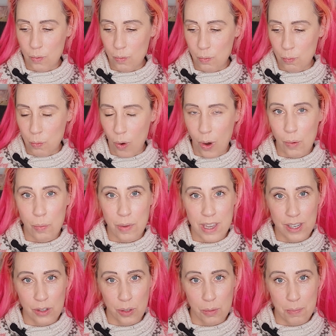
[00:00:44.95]
what we
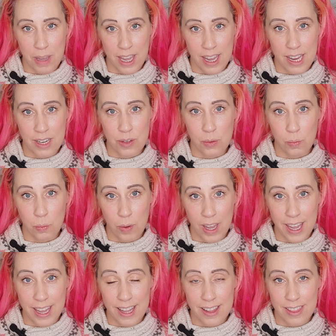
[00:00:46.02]
come in
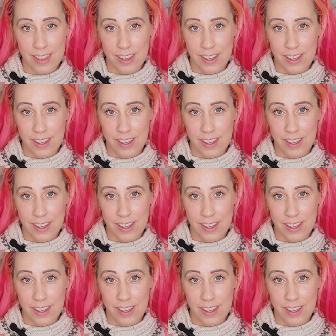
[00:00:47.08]
with